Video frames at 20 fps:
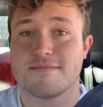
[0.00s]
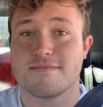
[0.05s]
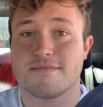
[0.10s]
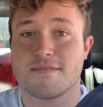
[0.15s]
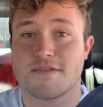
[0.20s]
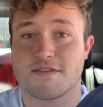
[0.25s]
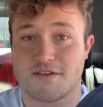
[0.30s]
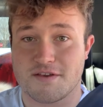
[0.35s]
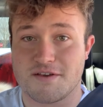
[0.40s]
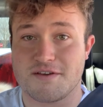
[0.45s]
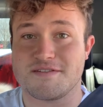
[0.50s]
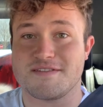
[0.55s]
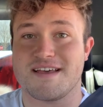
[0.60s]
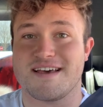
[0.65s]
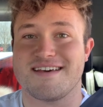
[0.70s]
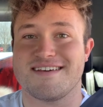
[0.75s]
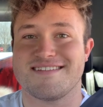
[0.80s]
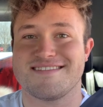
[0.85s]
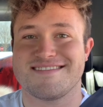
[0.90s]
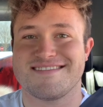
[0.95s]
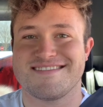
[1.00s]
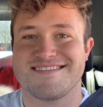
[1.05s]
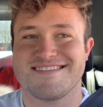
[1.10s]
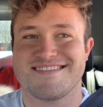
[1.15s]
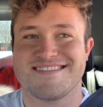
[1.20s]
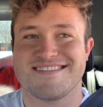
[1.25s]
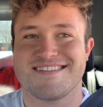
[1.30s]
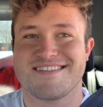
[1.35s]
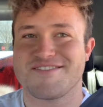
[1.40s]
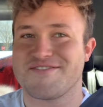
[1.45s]
It's a good day.
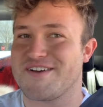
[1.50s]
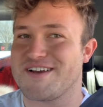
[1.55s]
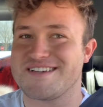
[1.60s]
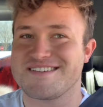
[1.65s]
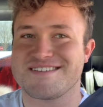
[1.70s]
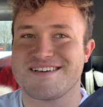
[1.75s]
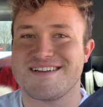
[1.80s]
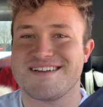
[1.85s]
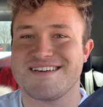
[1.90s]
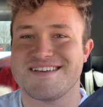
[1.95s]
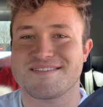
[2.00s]
It's very sunny.